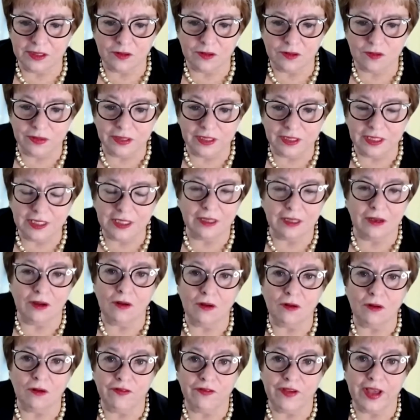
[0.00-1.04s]
really the
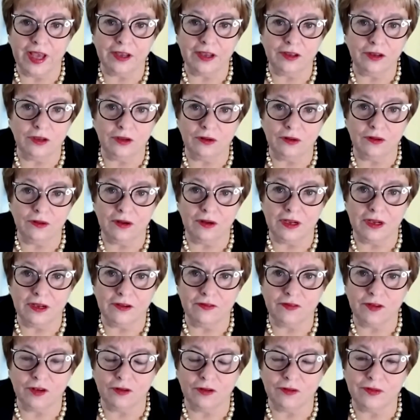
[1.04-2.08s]
whole value
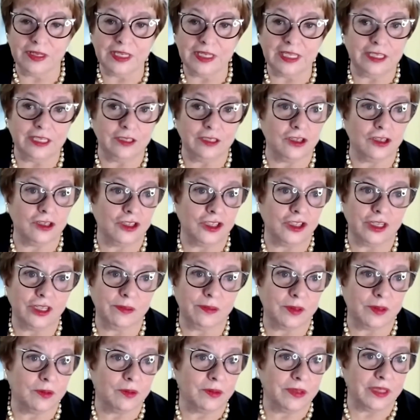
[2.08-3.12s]
of your
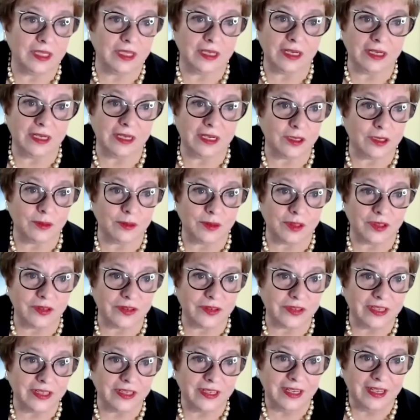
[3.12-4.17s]
relationships with the customers,